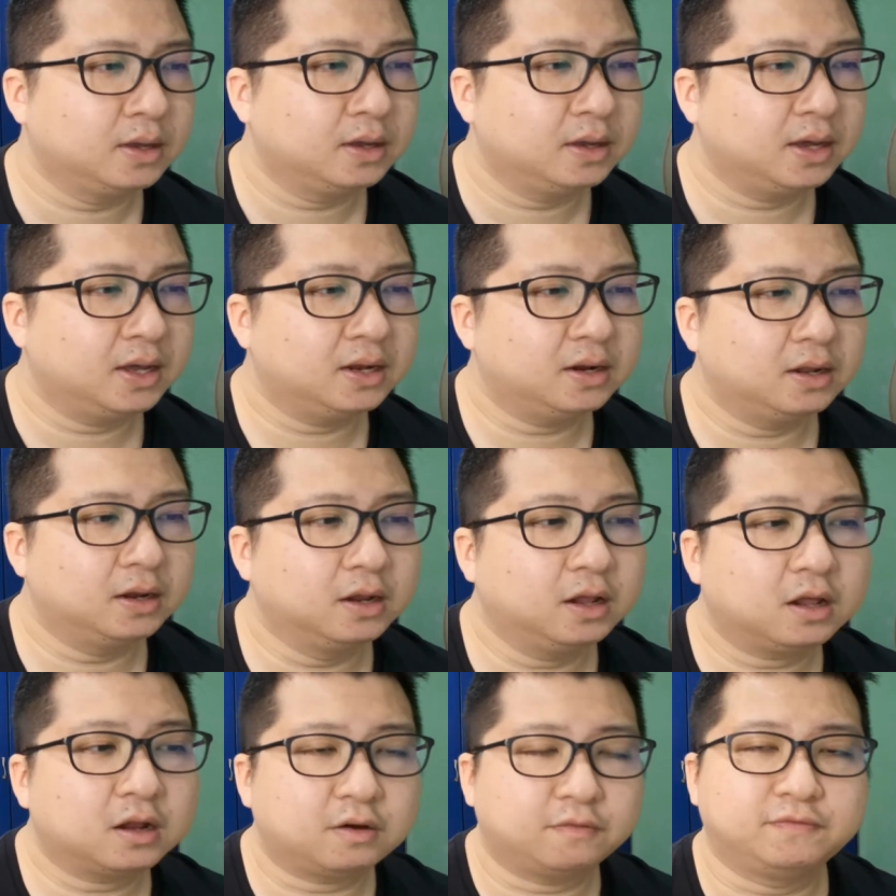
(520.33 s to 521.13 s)
And a
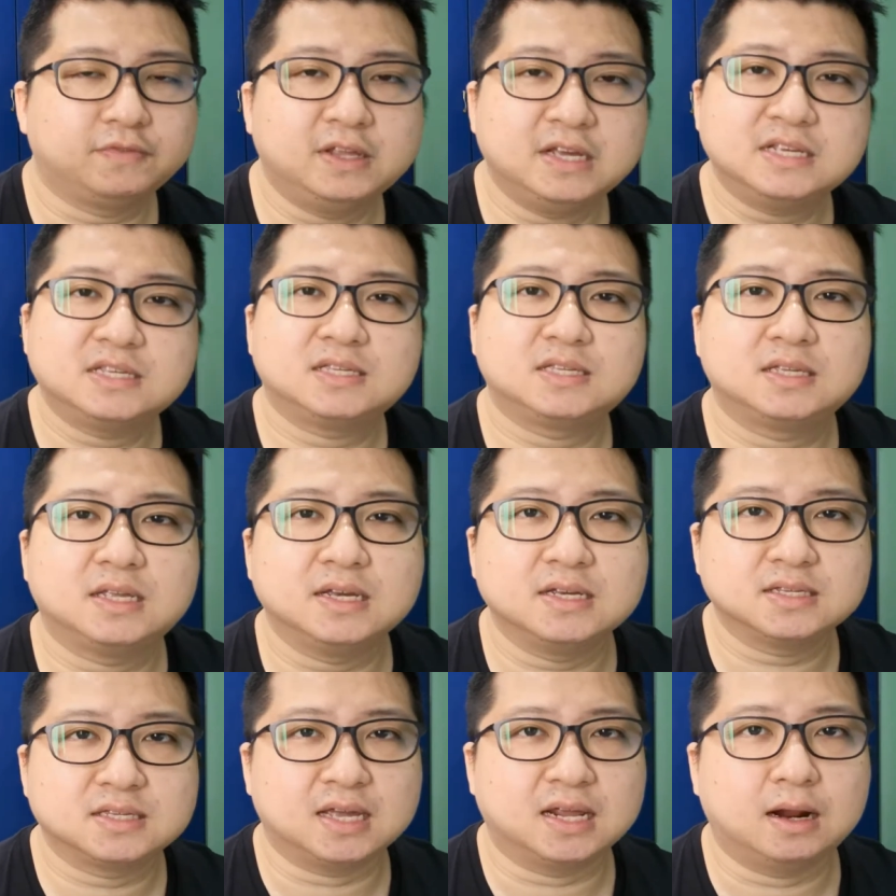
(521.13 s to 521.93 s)
lot of these
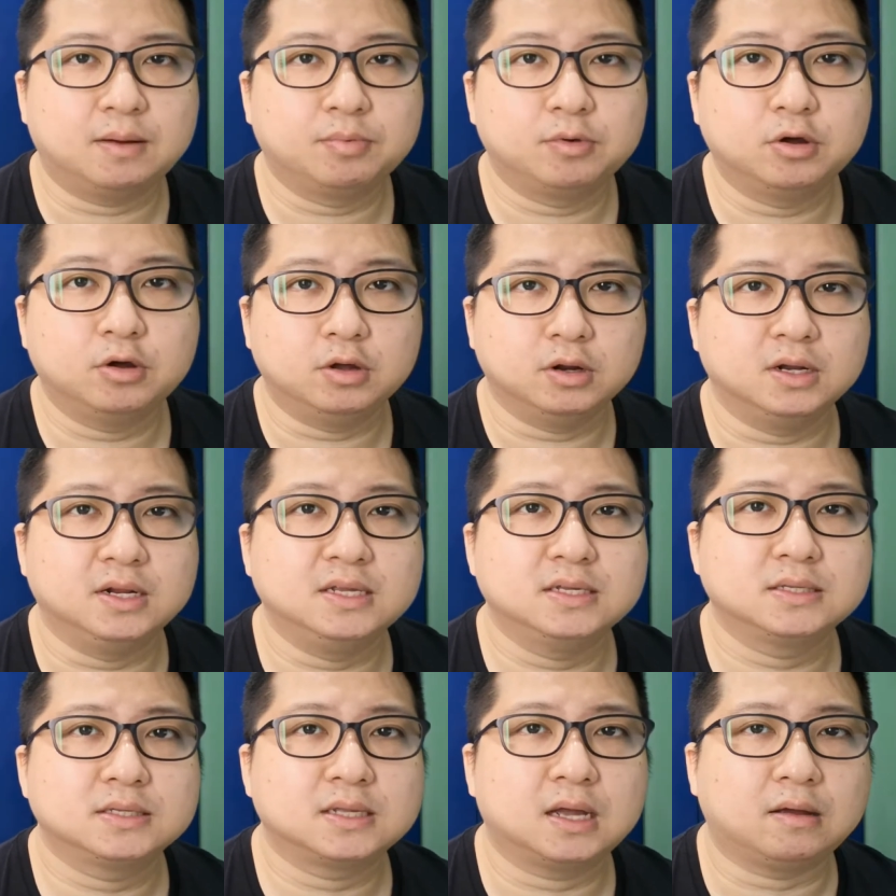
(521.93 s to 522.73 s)
things that I'm going to
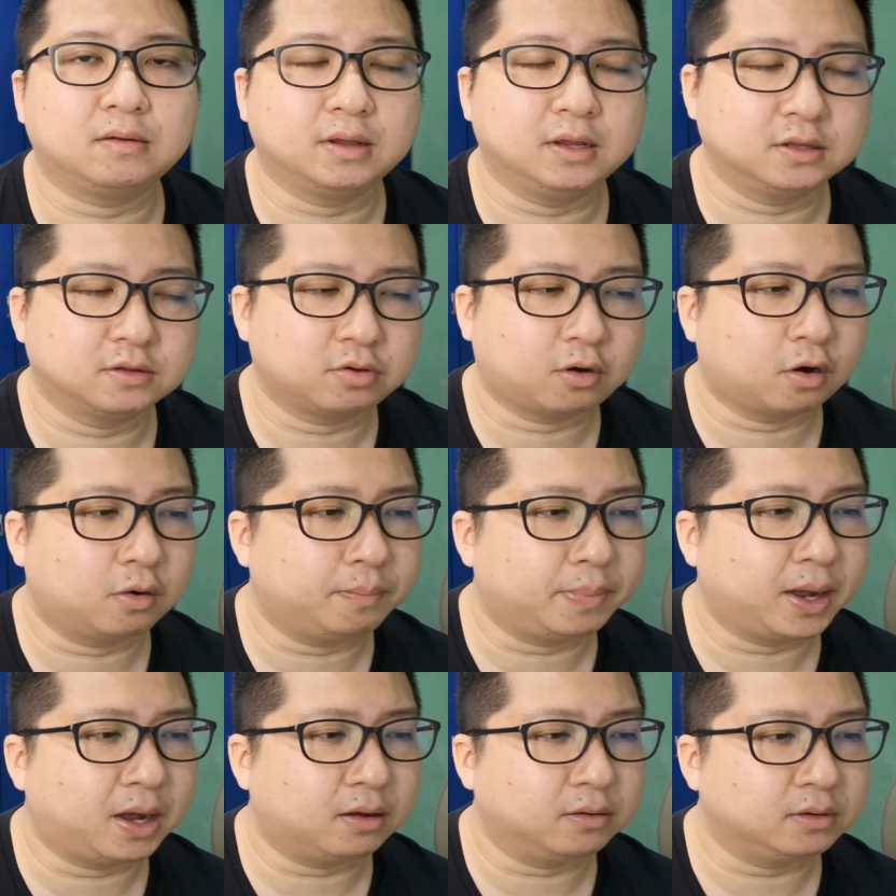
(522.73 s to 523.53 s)
list out and talk
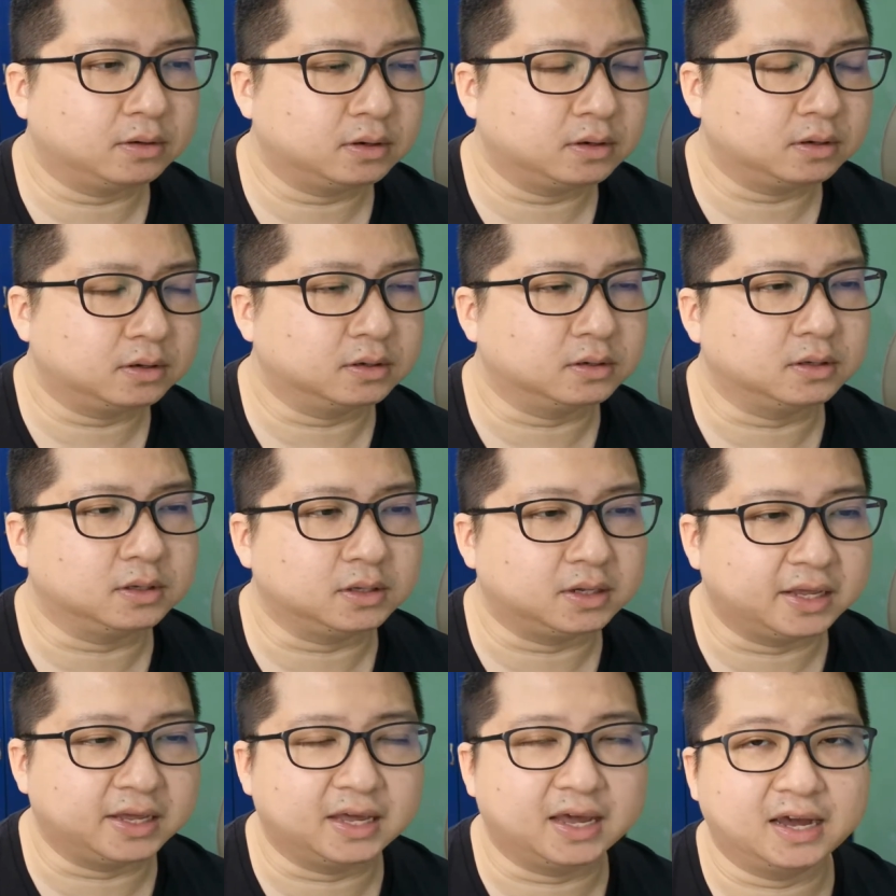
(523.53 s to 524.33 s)
about,
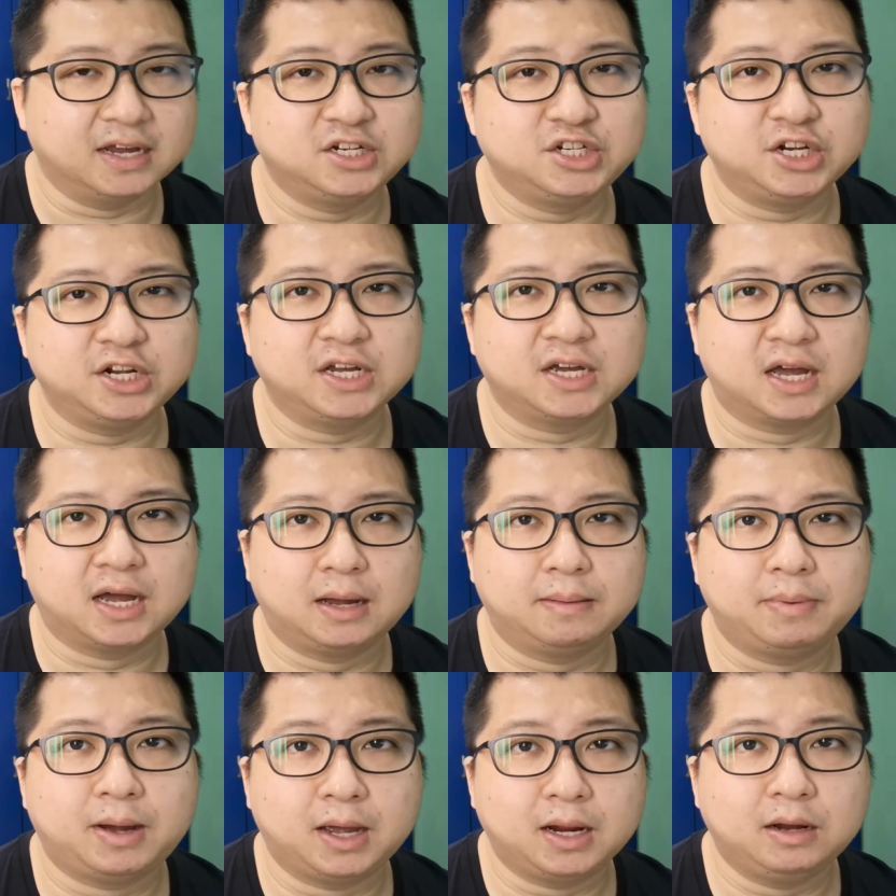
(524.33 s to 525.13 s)
they actually
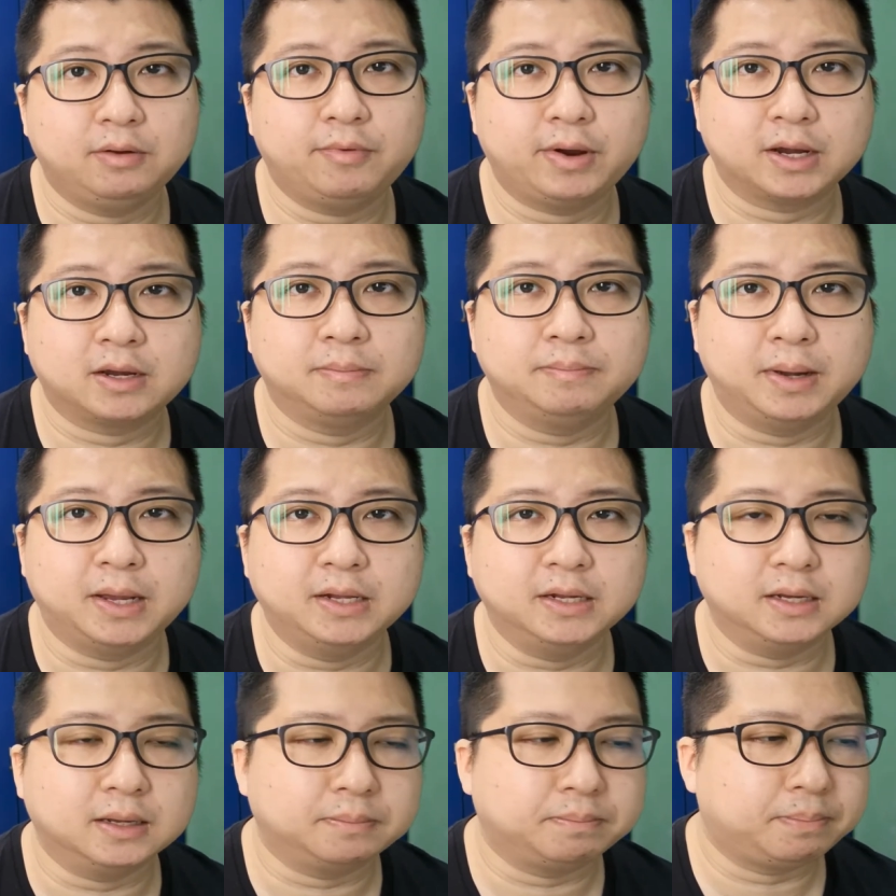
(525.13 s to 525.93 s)
come highly
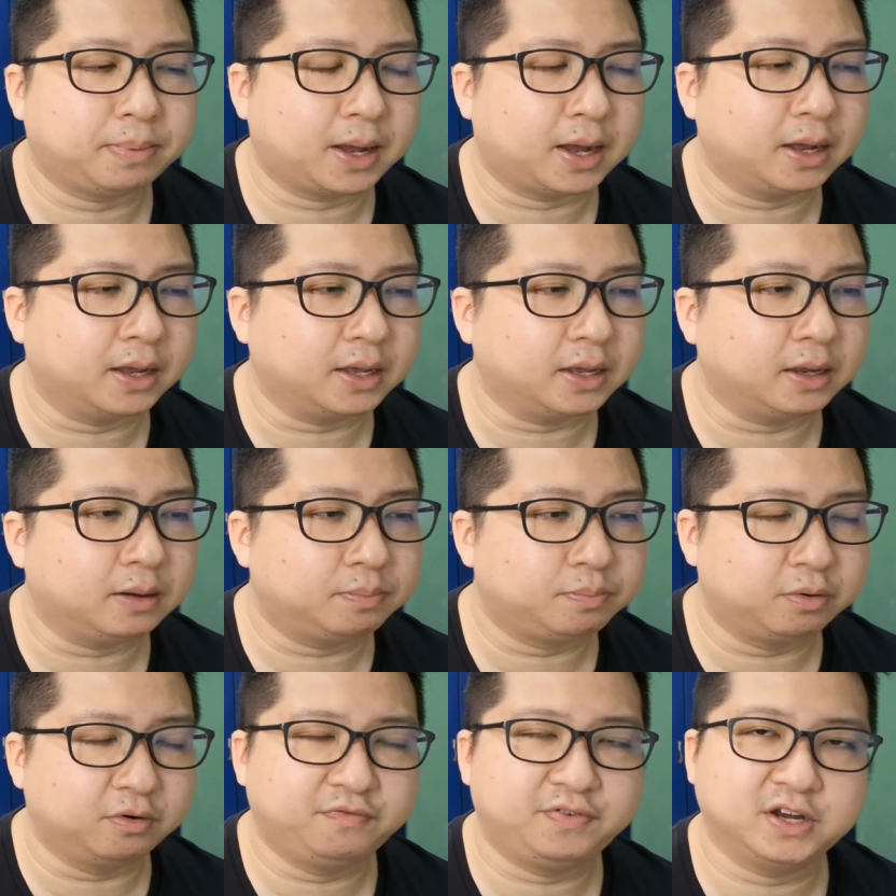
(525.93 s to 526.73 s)
recommended by a
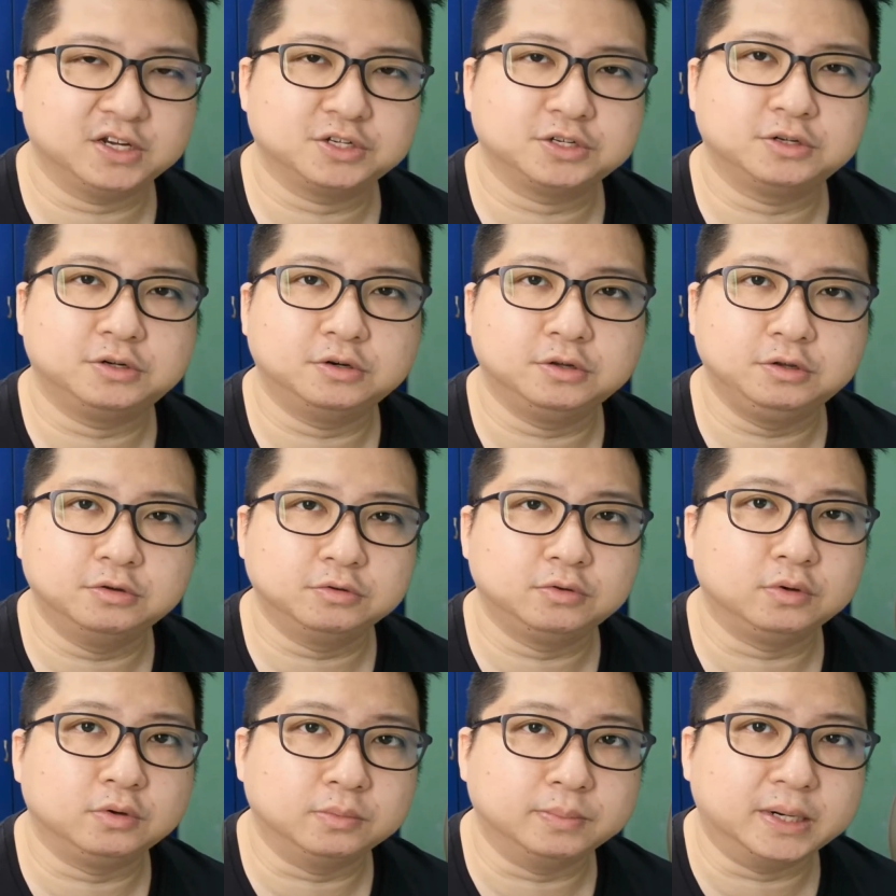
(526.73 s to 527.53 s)
professional
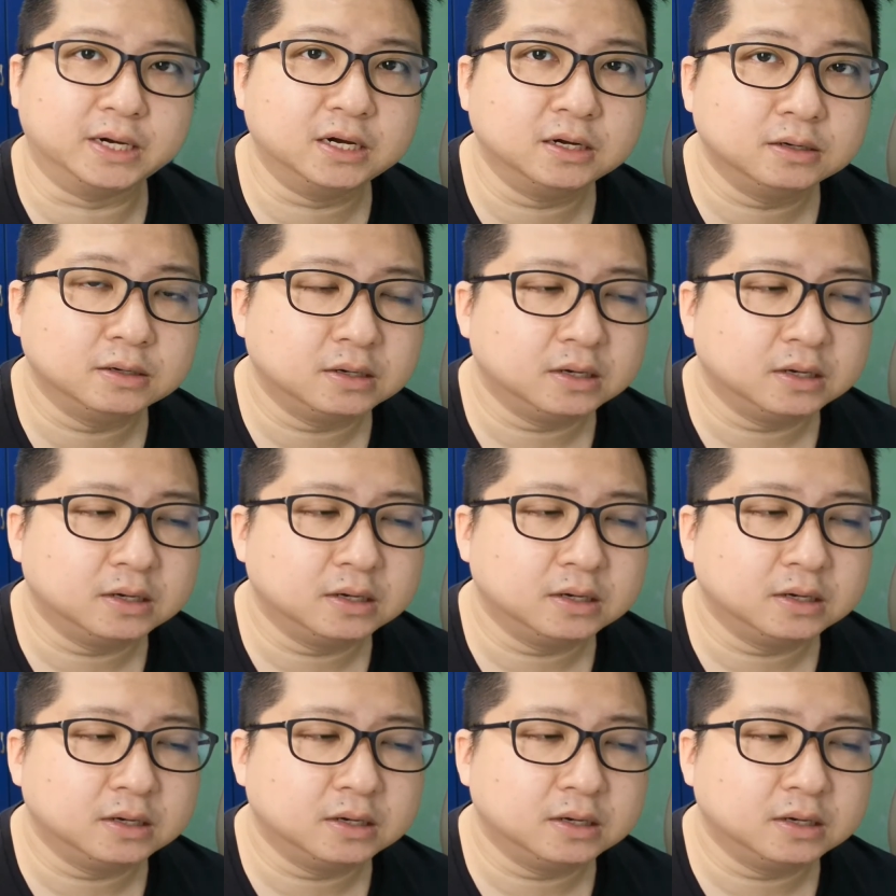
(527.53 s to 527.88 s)
YouTuber.